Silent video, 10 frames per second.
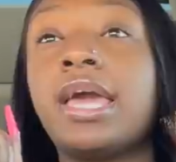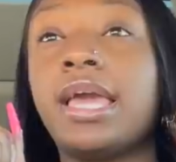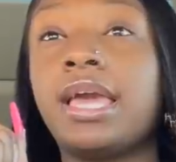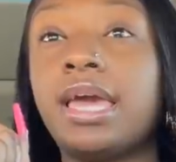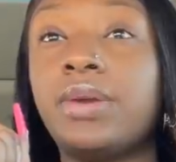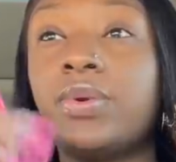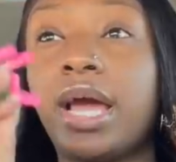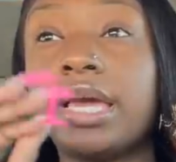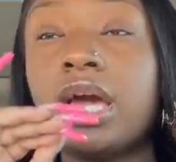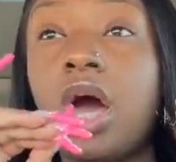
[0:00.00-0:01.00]
and when
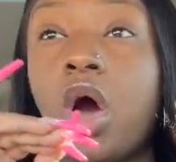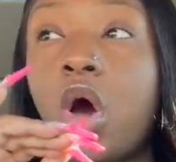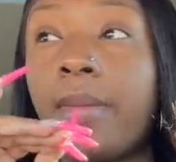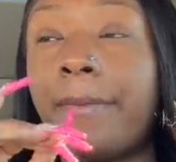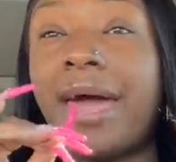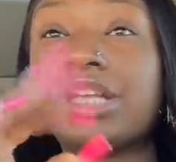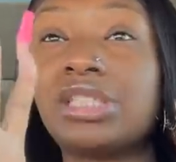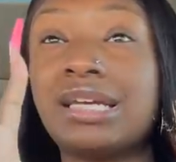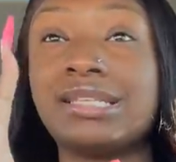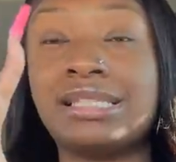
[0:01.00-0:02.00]
I get home, I'm actually
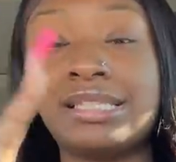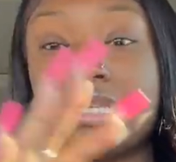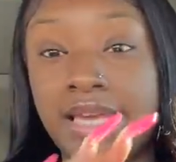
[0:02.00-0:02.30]
gonna sit